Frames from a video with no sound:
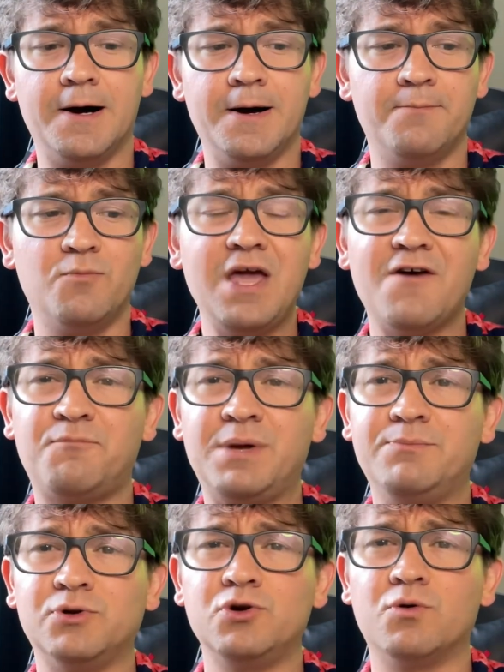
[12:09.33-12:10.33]
We have
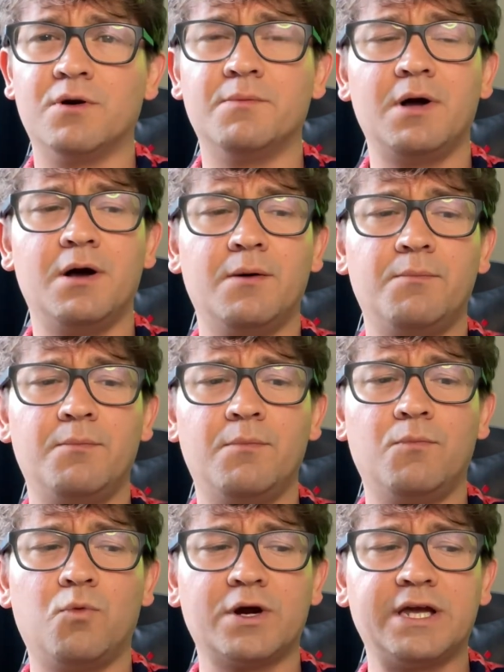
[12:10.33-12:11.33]
people who are
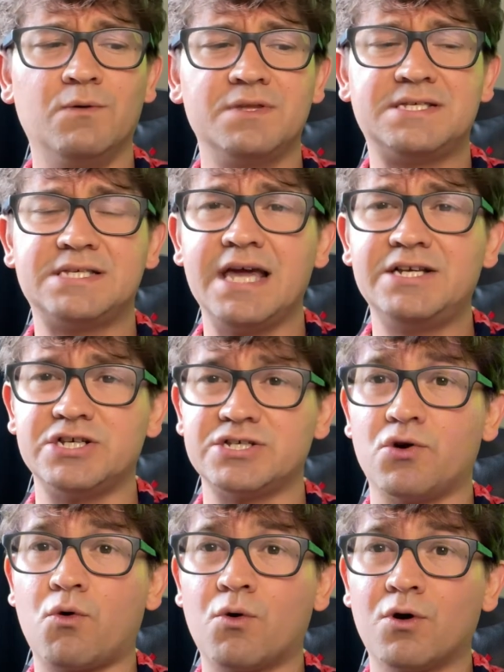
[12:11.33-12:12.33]
working with sages
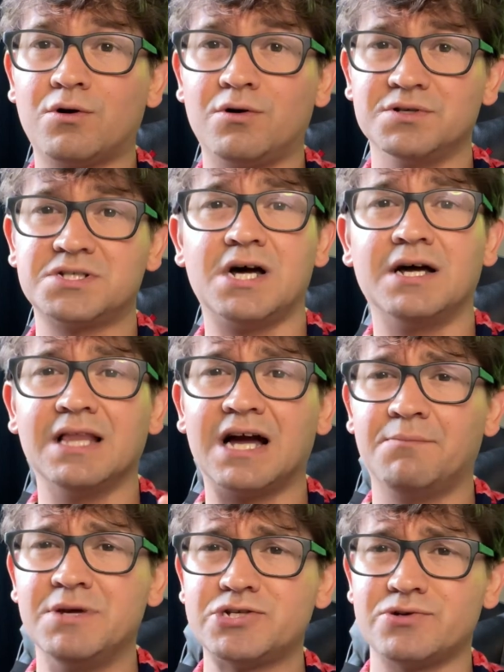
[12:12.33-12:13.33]
and oracles to unlock
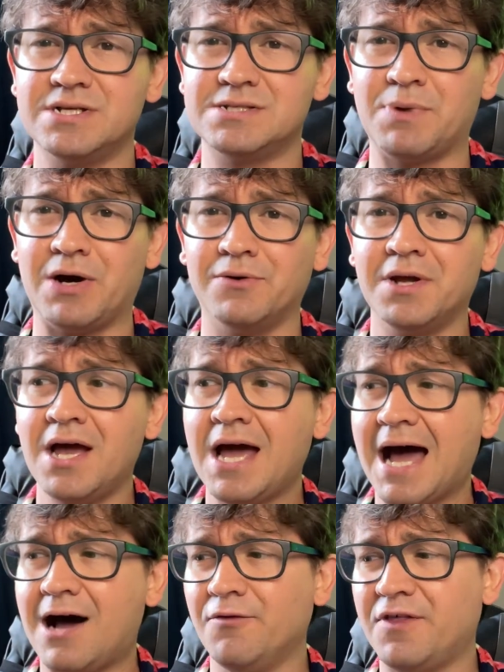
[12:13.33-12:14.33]
mysteries about
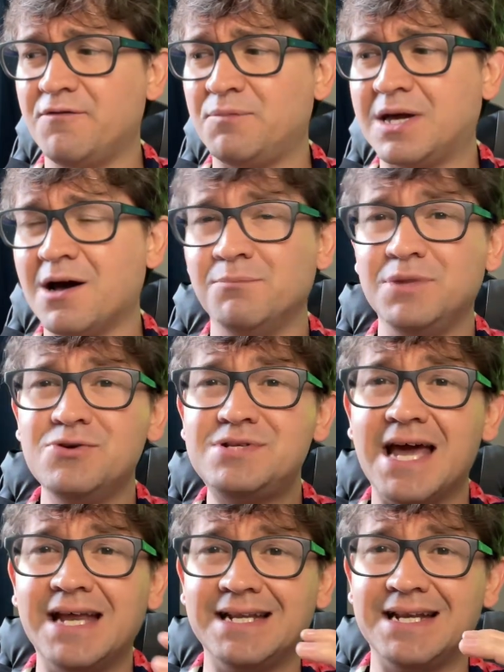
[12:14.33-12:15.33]
how they've become
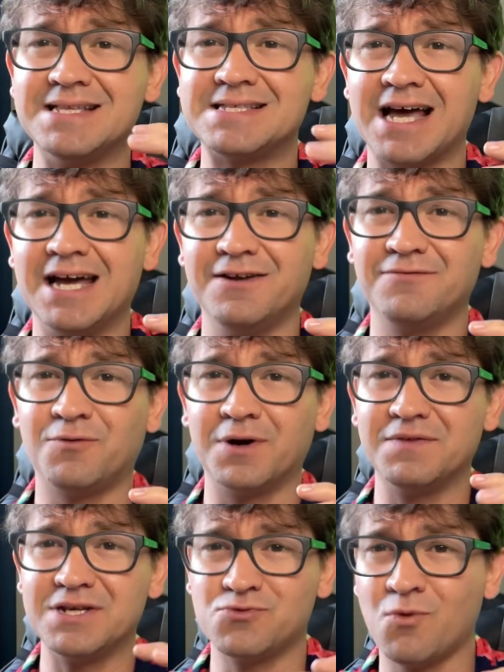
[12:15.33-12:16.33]
mutated inside of one
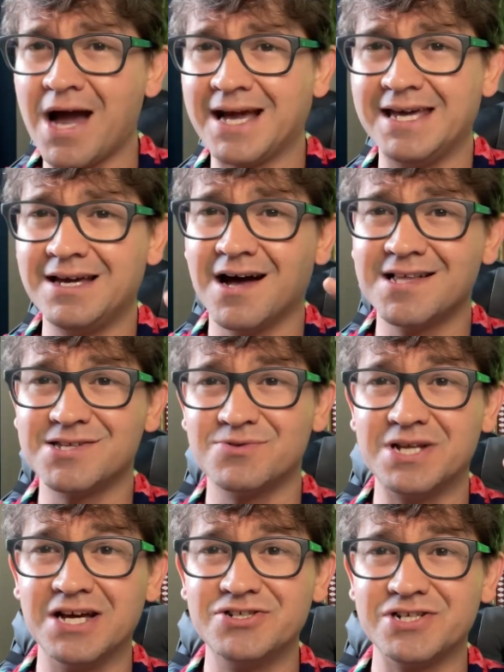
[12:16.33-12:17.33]
of these wacky gonzo
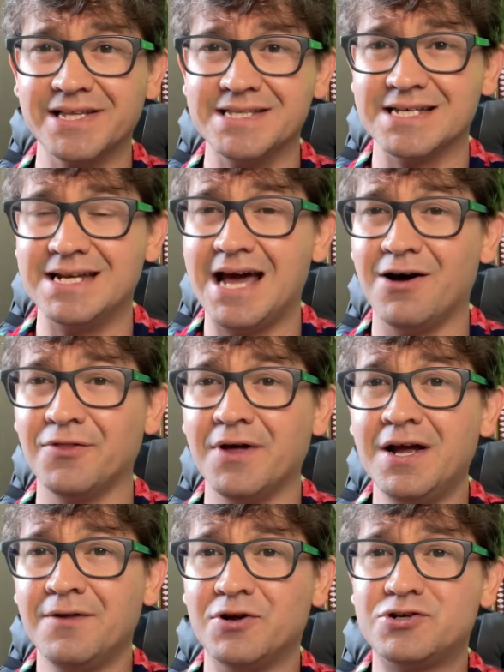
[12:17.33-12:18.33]
dungeons, and now
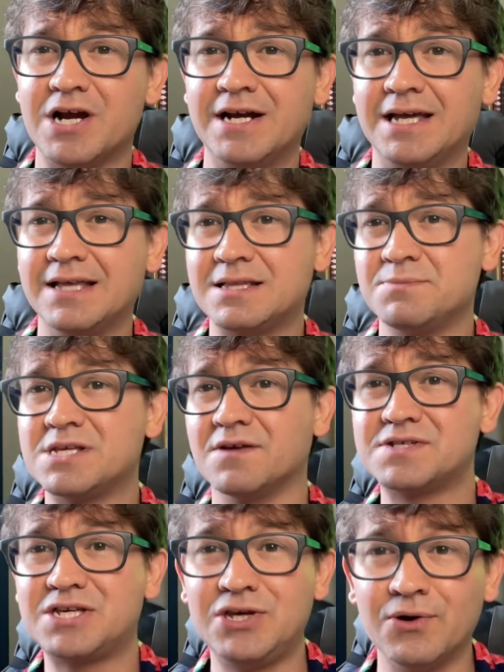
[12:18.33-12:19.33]
they're trying to get
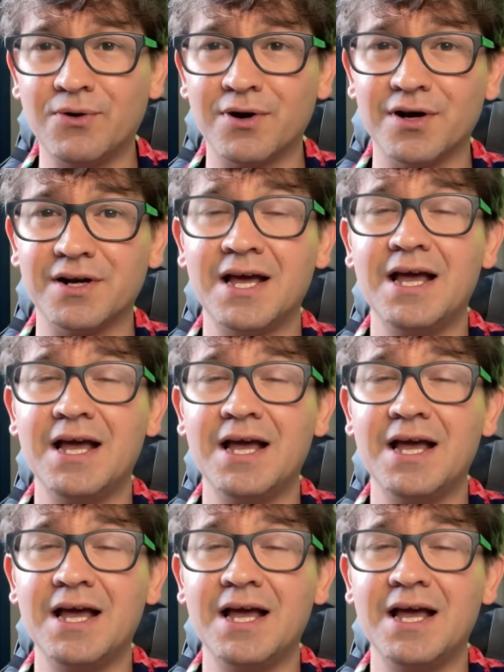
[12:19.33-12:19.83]
themselves cured.